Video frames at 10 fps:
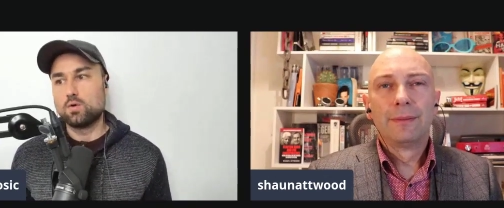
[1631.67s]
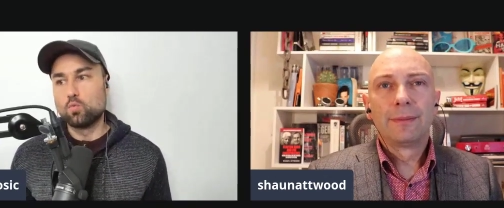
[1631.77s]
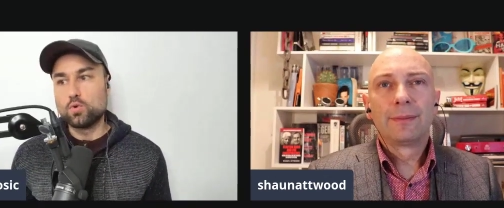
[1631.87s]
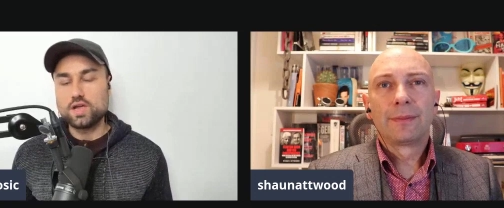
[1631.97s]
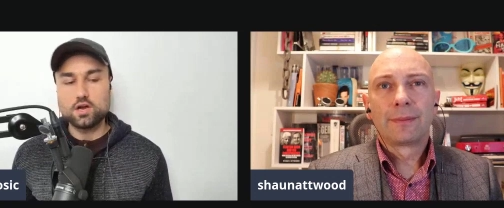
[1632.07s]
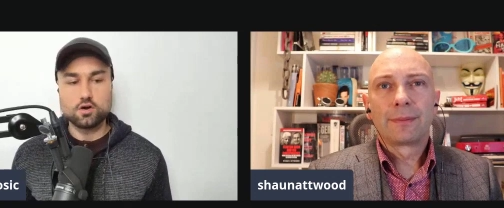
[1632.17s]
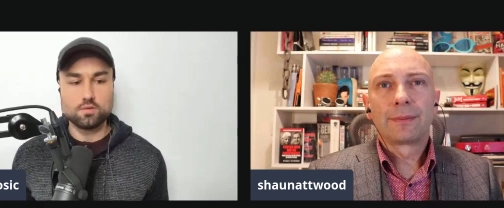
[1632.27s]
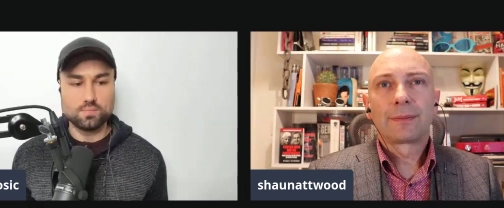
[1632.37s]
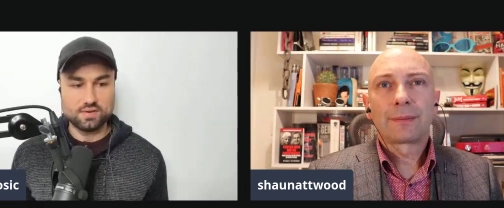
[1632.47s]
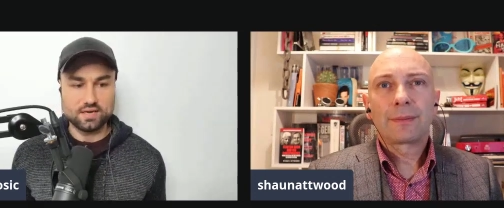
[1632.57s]
Speaker 1: we could
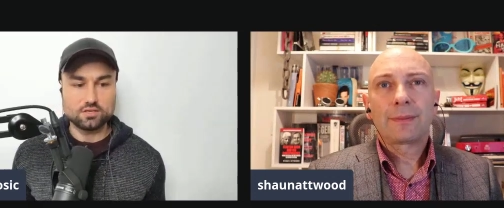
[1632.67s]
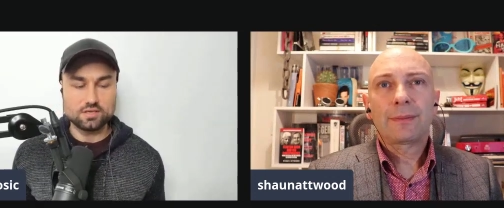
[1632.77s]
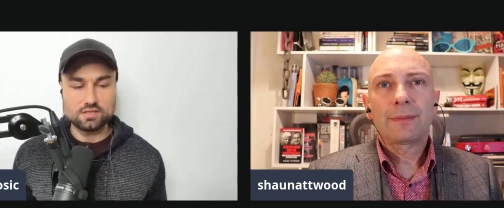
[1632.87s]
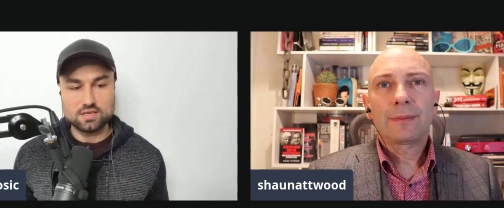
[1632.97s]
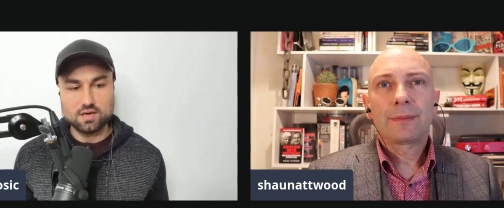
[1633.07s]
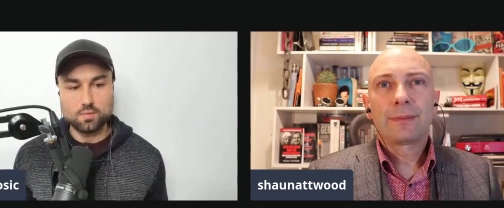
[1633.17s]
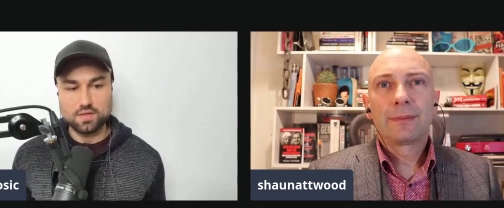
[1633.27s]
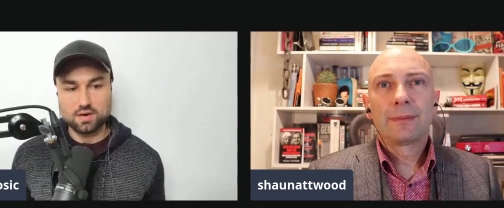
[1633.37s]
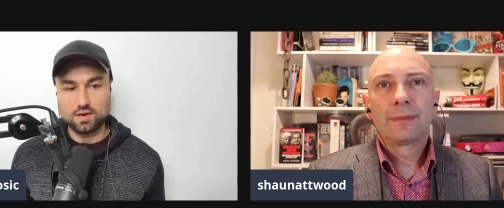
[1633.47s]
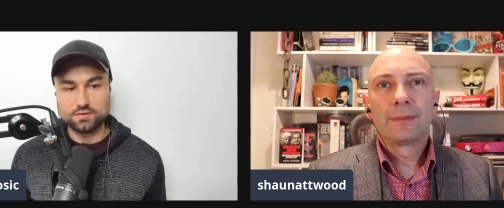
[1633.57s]
potentially see
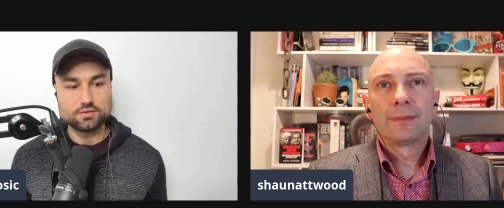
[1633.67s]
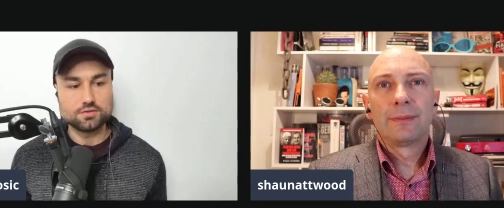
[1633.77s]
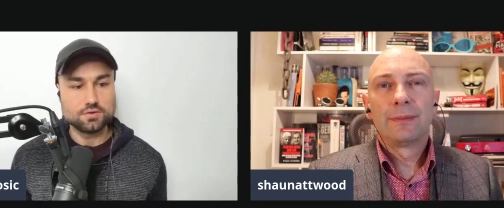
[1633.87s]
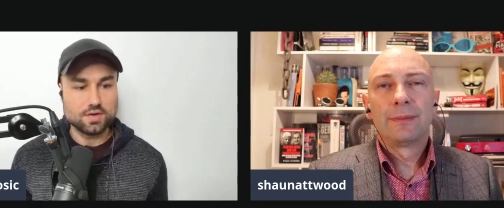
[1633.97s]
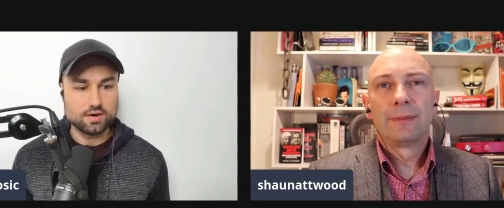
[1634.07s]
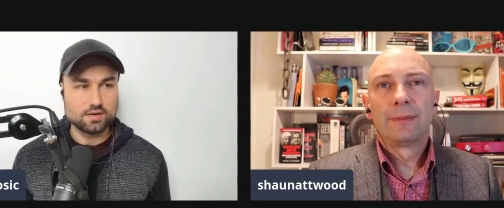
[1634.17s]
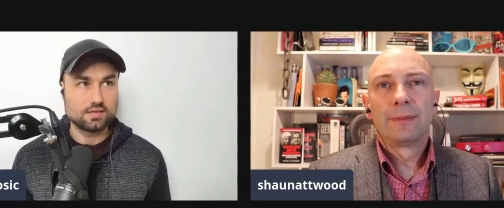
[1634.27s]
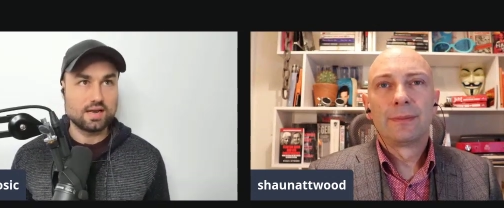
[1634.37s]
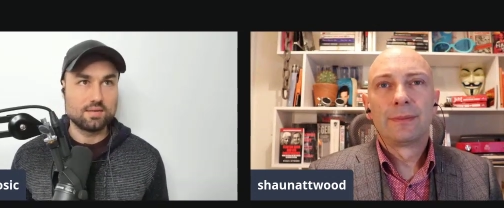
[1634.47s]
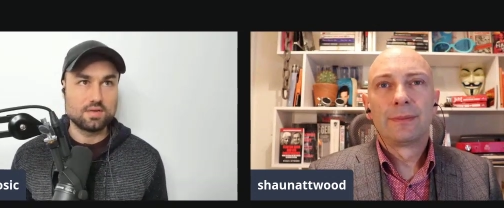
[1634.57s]
within under two
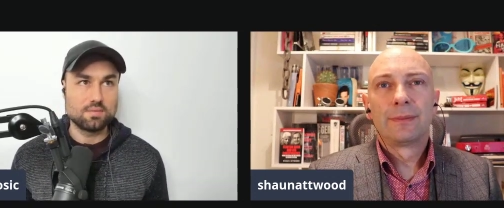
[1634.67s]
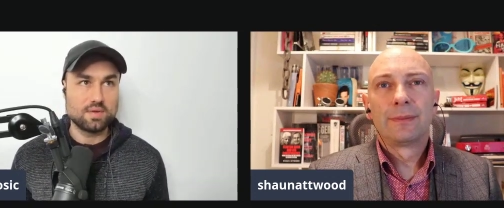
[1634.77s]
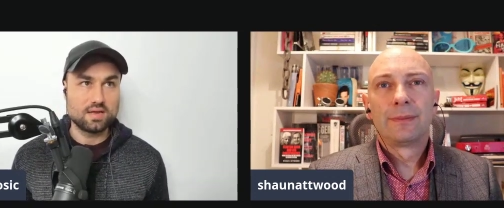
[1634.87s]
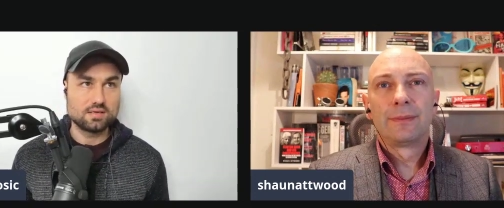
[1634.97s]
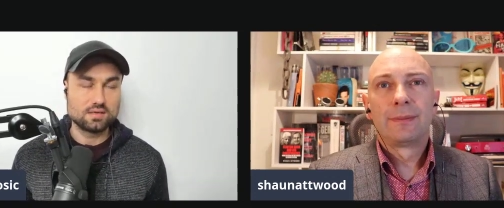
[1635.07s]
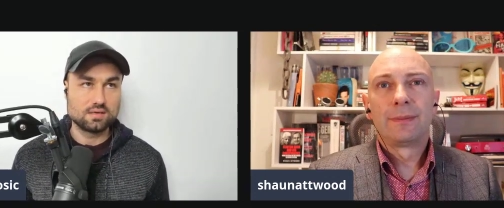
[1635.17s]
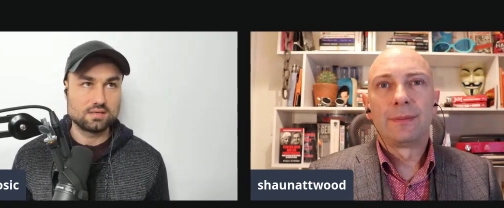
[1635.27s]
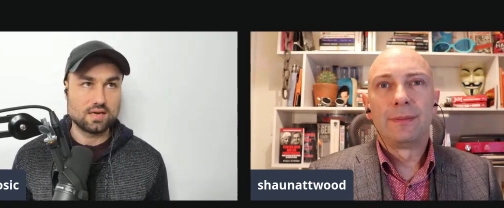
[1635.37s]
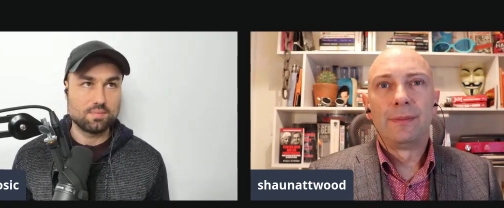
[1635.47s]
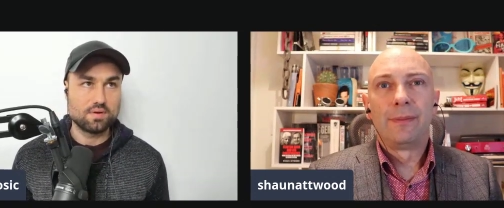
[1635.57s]
years MDMA
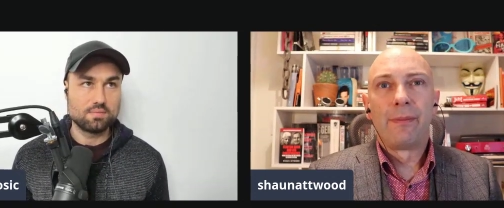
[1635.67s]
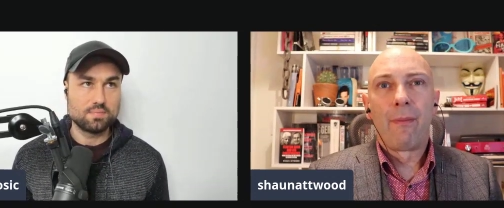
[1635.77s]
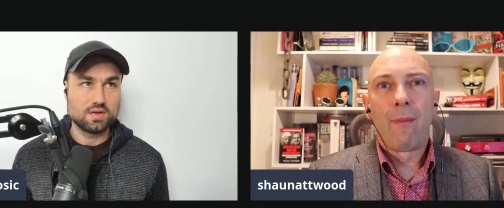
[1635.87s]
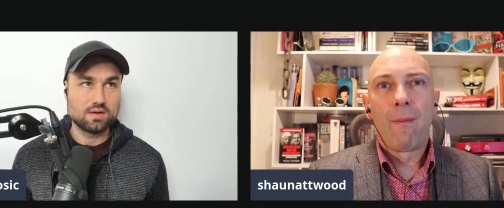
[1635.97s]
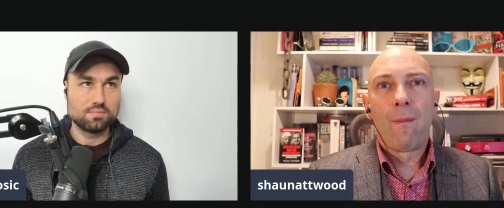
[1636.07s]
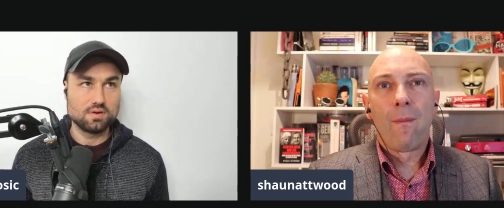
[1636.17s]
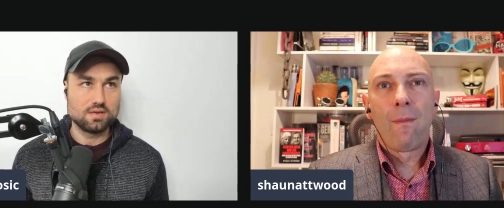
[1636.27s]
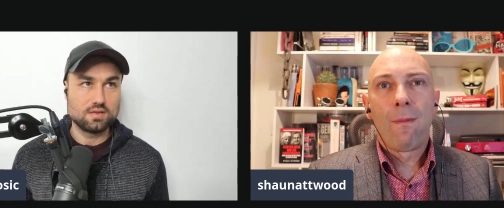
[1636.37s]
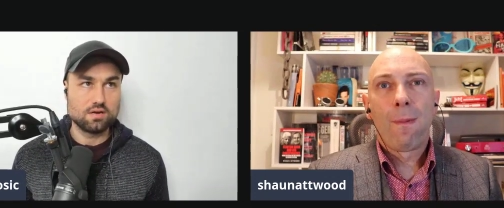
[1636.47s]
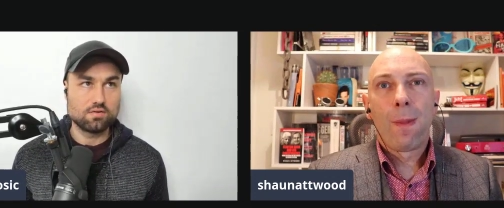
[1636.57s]
psilocybin be completely
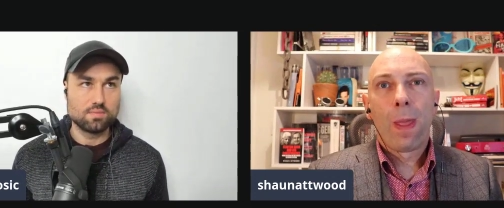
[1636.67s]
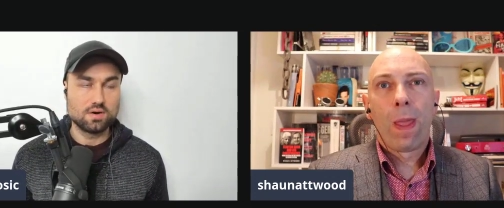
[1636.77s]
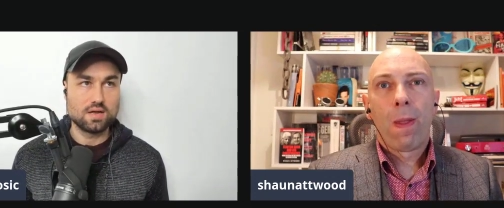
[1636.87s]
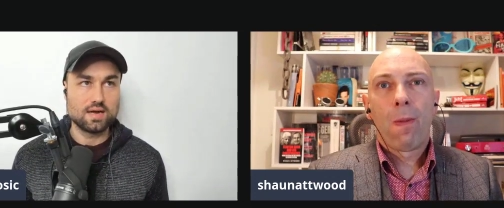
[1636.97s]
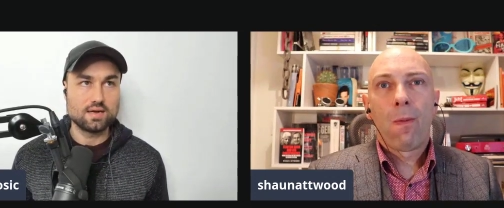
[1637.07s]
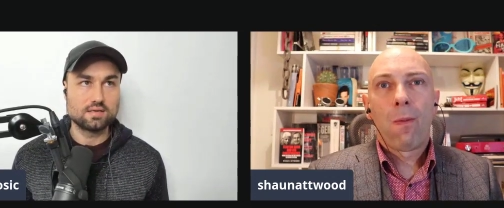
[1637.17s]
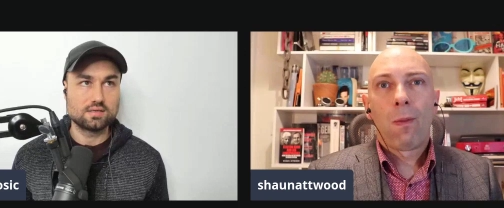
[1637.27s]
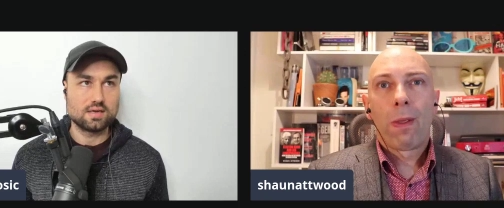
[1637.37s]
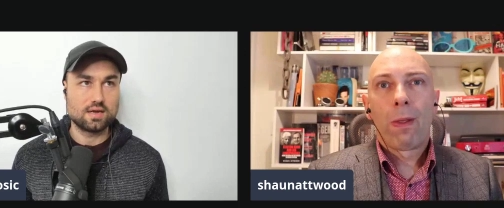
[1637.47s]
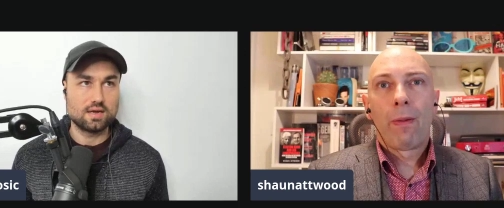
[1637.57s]

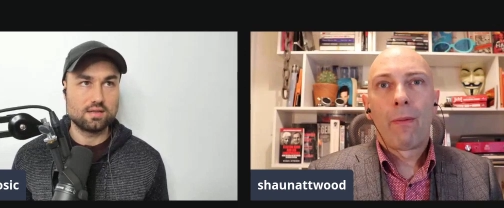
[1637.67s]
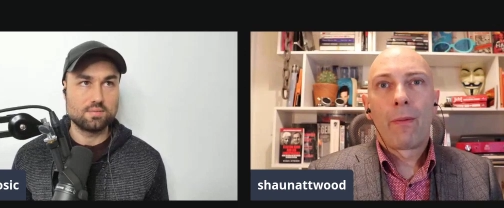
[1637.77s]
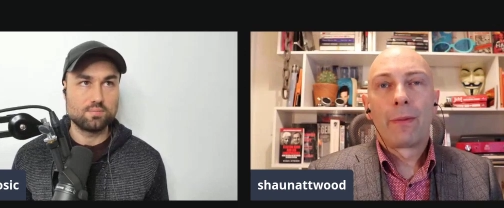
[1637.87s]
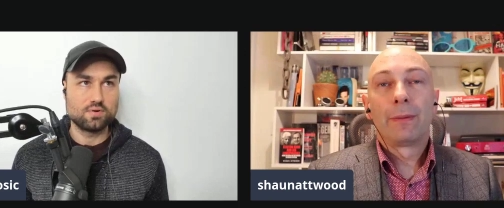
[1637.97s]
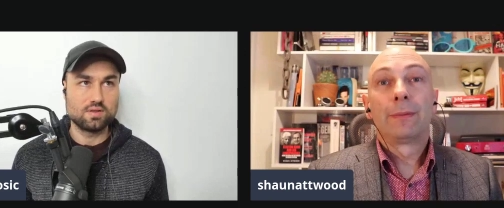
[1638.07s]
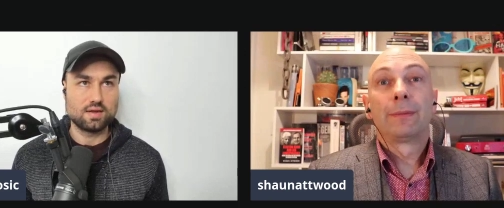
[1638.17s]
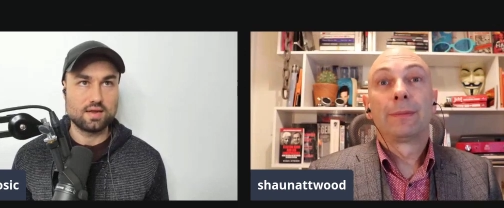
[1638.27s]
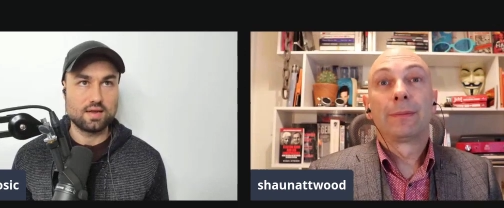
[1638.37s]
decriminalized and then put in the